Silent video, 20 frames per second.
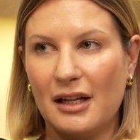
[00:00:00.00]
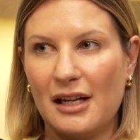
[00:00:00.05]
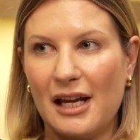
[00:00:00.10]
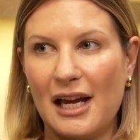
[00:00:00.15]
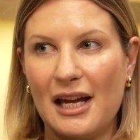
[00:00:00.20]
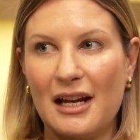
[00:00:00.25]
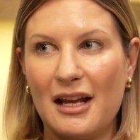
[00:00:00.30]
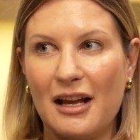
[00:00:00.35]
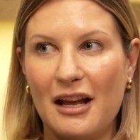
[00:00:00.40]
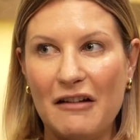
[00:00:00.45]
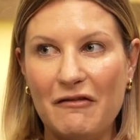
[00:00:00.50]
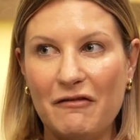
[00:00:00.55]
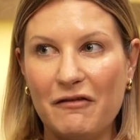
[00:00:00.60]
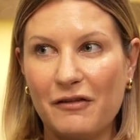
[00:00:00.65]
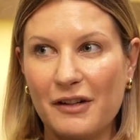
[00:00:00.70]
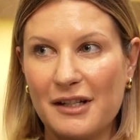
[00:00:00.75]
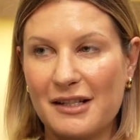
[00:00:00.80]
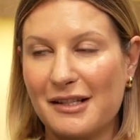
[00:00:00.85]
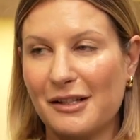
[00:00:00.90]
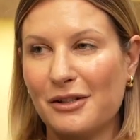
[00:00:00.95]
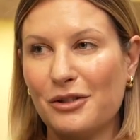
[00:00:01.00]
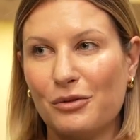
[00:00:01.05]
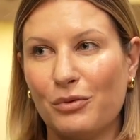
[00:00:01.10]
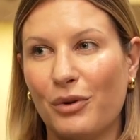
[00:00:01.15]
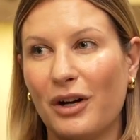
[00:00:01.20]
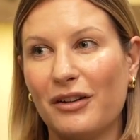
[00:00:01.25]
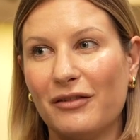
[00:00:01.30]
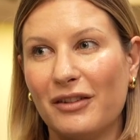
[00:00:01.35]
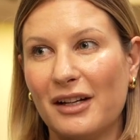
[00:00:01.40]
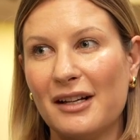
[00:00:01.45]
And every single
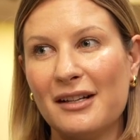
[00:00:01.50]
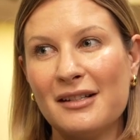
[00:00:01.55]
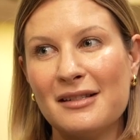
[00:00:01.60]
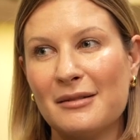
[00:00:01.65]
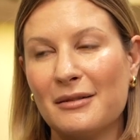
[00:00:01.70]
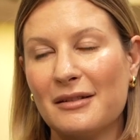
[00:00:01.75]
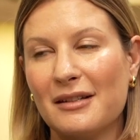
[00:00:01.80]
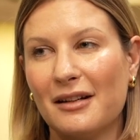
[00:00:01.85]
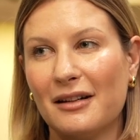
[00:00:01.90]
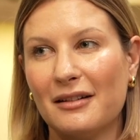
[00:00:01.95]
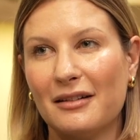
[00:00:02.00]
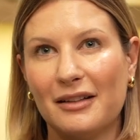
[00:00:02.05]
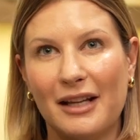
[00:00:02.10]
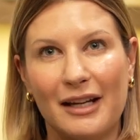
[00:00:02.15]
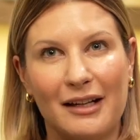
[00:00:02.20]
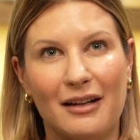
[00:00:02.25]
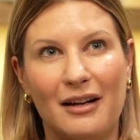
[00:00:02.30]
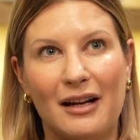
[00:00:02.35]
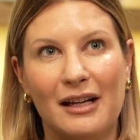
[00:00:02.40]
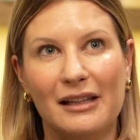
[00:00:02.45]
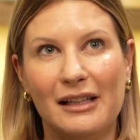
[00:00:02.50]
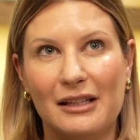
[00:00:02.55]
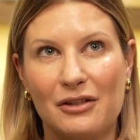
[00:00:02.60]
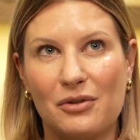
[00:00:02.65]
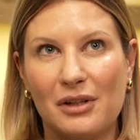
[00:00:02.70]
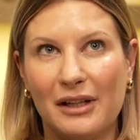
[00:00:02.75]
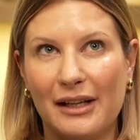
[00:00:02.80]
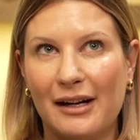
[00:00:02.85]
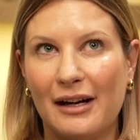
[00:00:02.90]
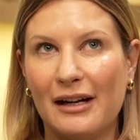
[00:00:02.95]
one of us, like I
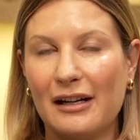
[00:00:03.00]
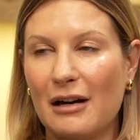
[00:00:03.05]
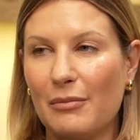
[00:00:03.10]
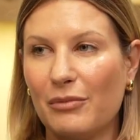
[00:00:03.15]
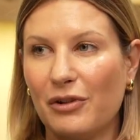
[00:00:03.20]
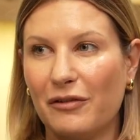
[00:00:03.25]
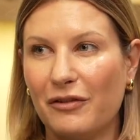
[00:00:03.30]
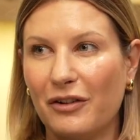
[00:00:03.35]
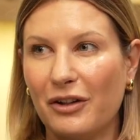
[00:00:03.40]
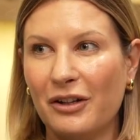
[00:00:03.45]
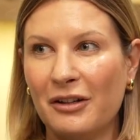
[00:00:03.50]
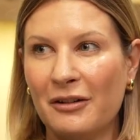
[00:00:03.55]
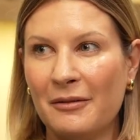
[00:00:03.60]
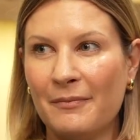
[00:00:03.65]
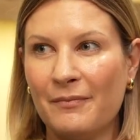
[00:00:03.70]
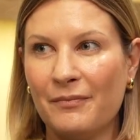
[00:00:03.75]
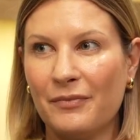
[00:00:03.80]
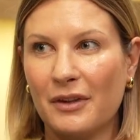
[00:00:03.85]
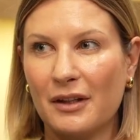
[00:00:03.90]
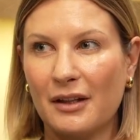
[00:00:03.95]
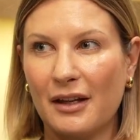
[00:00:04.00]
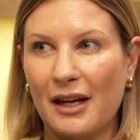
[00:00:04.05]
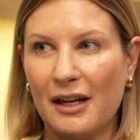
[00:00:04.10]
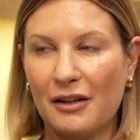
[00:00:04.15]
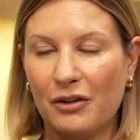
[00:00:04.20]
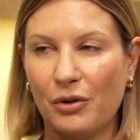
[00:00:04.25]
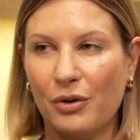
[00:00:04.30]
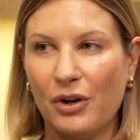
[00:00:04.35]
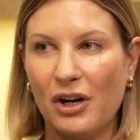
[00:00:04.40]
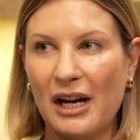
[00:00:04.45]
literally hung up the phone, had
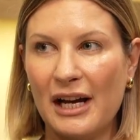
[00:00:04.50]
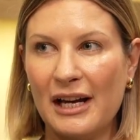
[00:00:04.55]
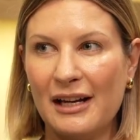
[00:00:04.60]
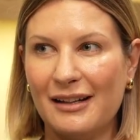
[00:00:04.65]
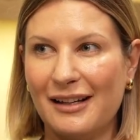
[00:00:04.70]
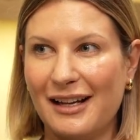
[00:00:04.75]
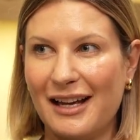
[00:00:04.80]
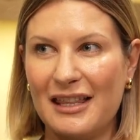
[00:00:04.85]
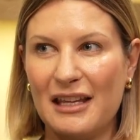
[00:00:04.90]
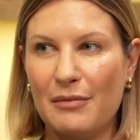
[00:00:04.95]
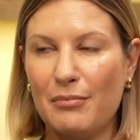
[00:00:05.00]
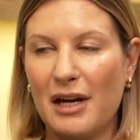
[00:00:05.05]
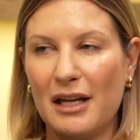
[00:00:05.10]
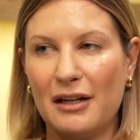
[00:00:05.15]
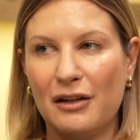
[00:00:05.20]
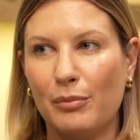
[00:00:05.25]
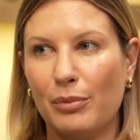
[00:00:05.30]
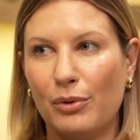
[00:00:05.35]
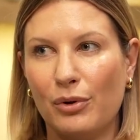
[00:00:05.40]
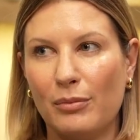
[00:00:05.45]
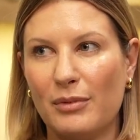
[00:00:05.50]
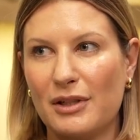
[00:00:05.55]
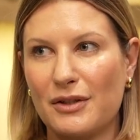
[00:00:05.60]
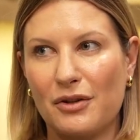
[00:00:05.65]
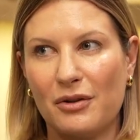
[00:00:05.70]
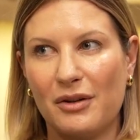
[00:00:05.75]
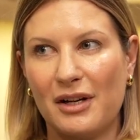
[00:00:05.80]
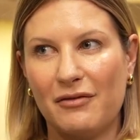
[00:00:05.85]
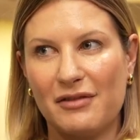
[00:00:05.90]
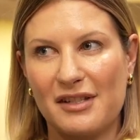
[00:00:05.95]
a cry, and then made an appointment to
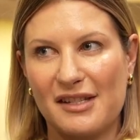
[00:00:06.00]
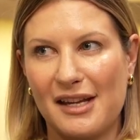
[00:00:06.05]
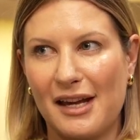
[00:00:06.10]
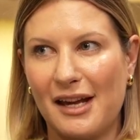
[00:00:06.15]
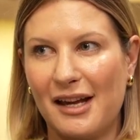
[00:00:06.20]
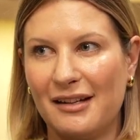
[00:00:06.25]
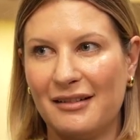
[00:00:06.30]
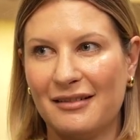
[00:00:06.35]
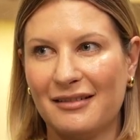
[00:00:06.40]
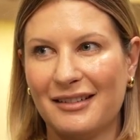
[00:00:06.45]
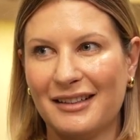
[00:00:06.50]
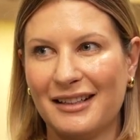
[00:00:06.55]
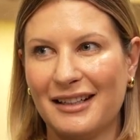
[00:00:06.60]
go and have a scan.